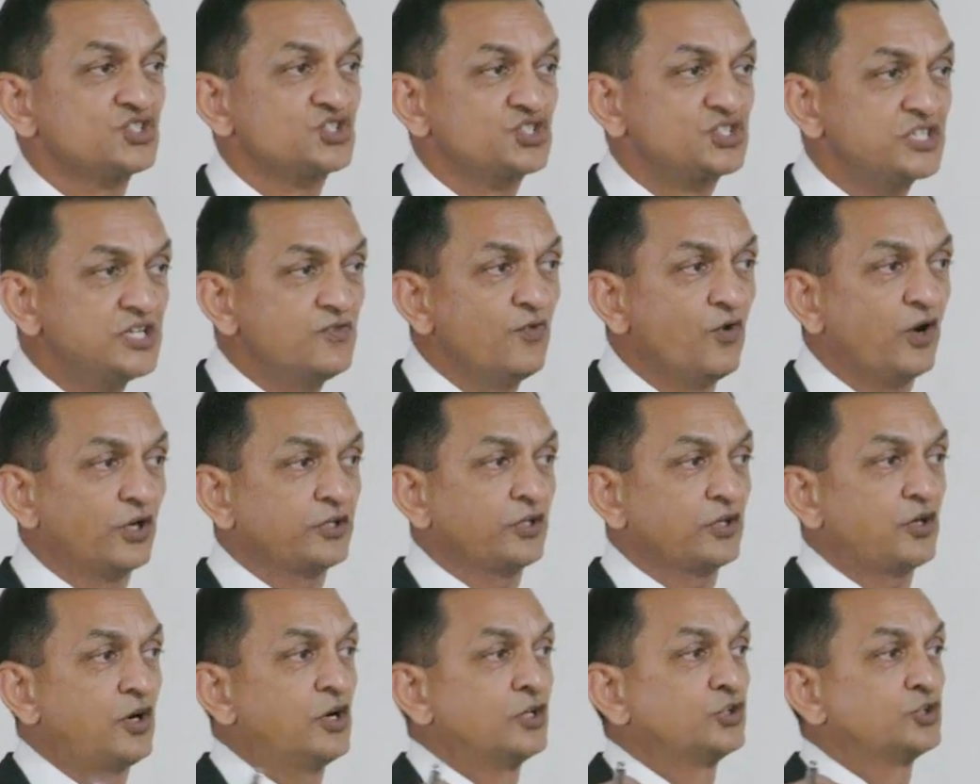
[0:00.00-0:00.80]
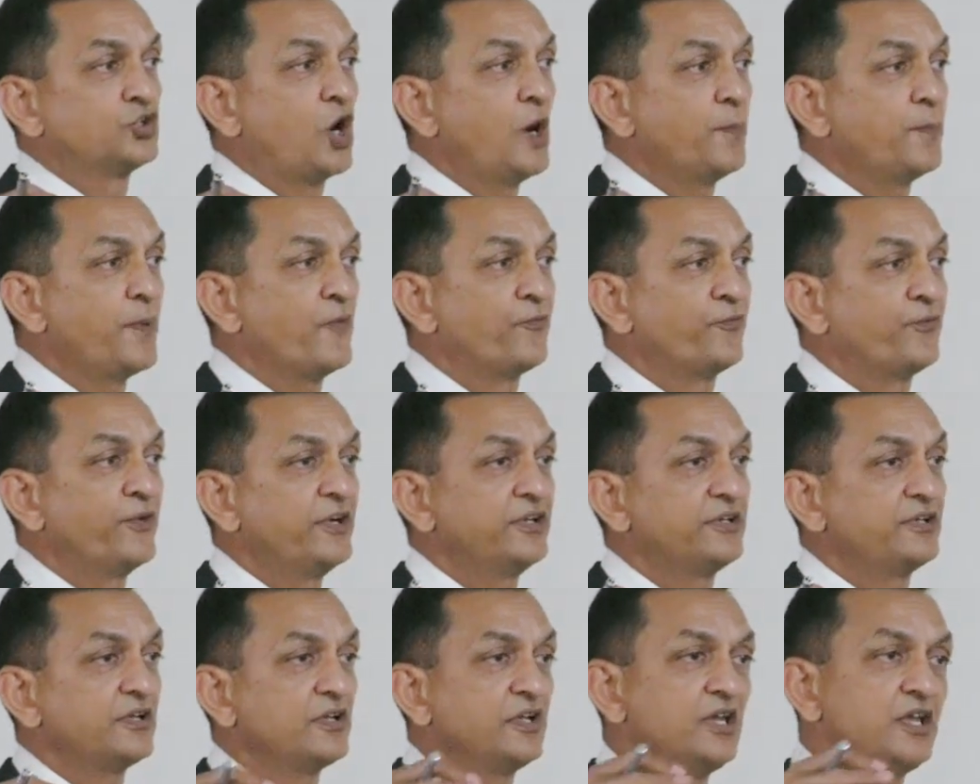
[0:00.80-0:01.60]
seawater on top of
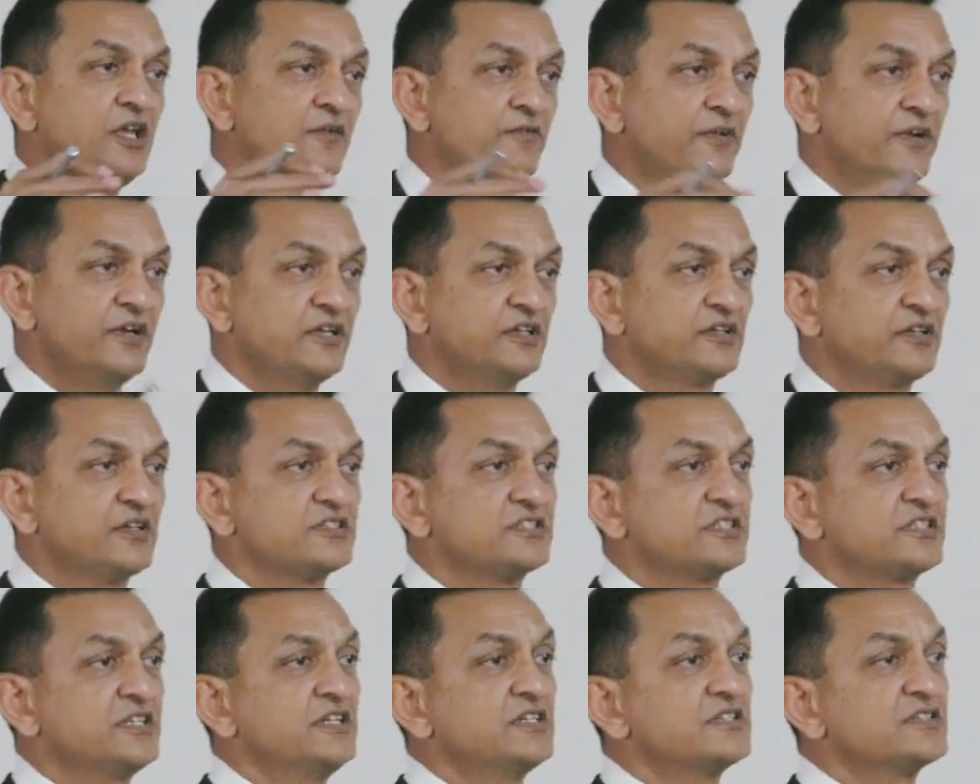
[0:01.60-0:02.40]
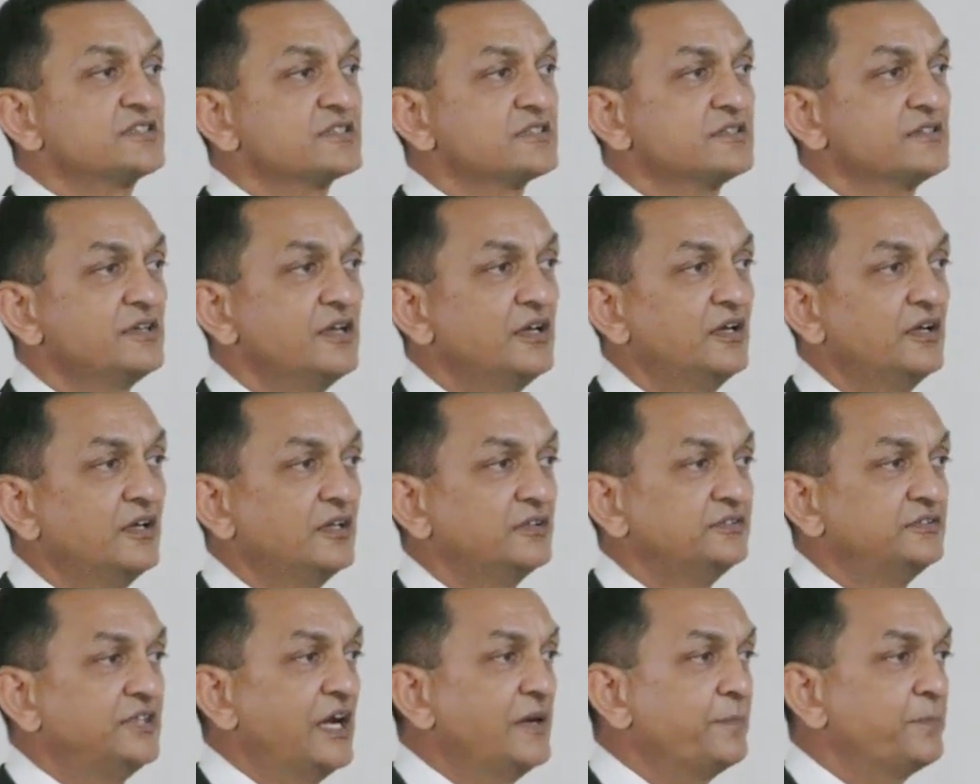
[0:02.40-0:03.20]
it, even it
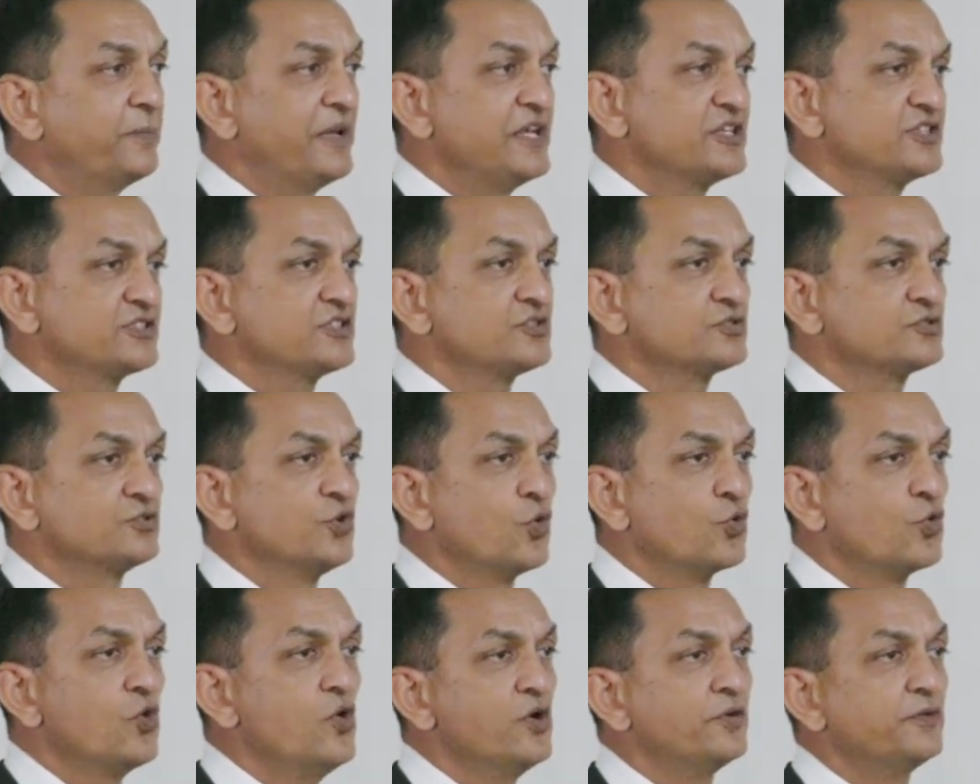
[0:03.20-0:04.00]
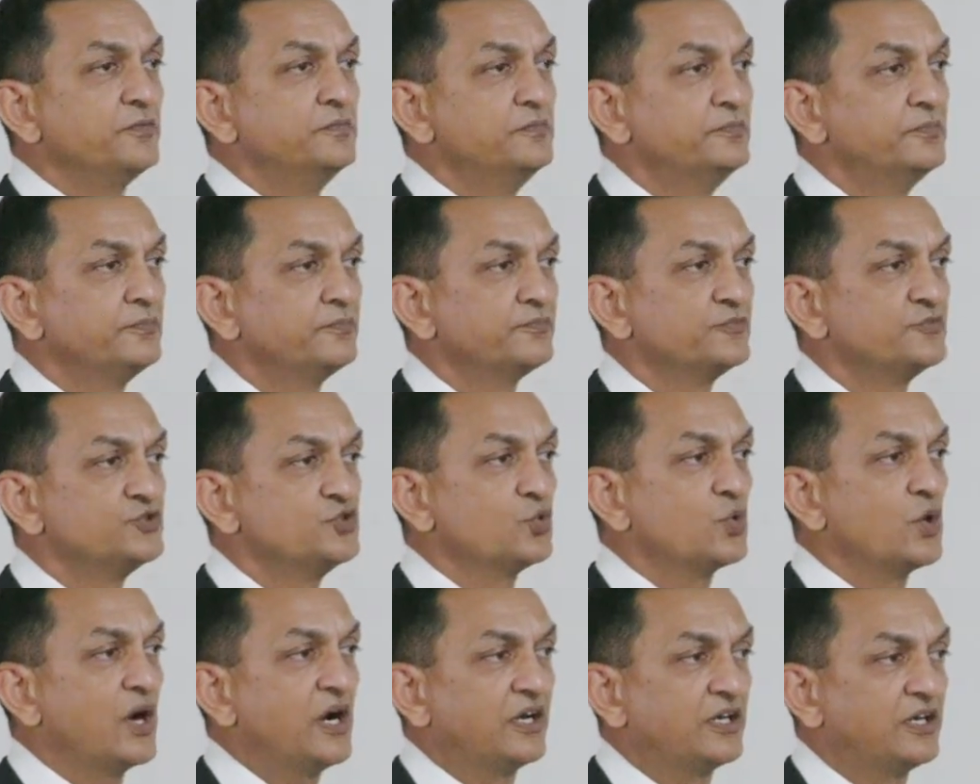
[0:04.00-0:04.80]
recedes, that place is no good.
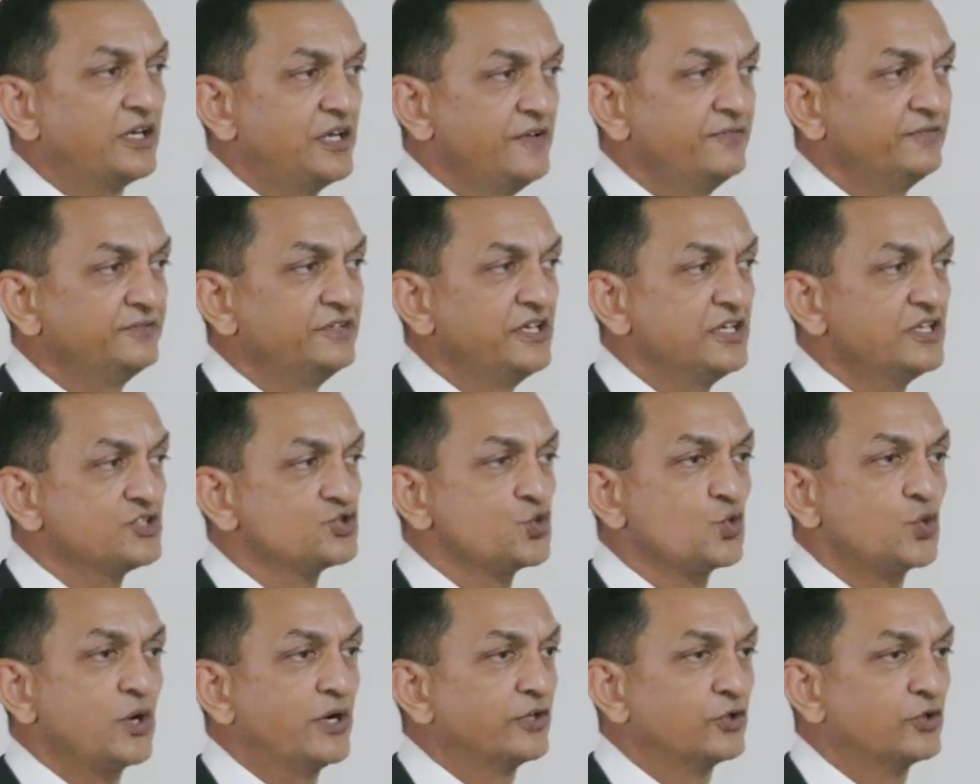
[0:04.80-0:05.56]
You can't live there, you